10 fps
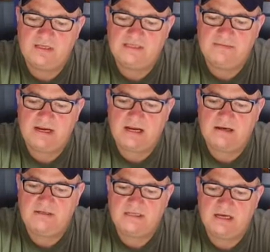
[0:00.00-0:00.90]
at this a bit
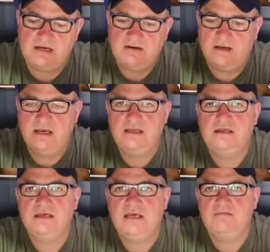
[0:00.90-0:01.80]
closer
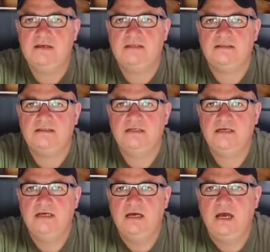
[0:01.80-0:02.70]
in the build
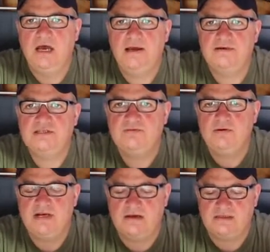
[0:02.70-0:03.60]
because uh, you
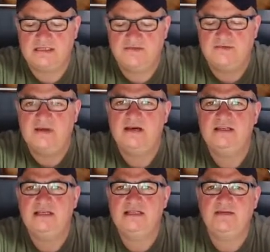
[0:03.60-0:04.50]
probably can't see from here. I
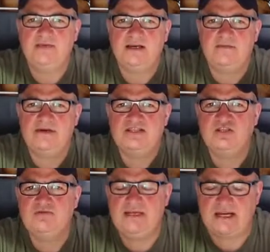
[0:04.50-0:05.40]
need to. I think I'm a bit
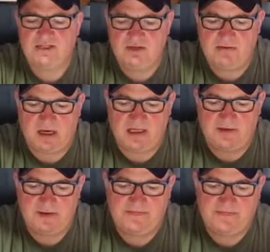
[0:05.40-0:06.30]
zoomed out too much,
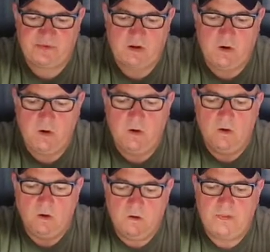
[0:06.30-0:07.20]
but
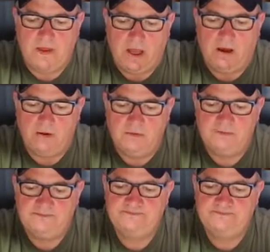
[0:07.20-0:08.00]
what the hell?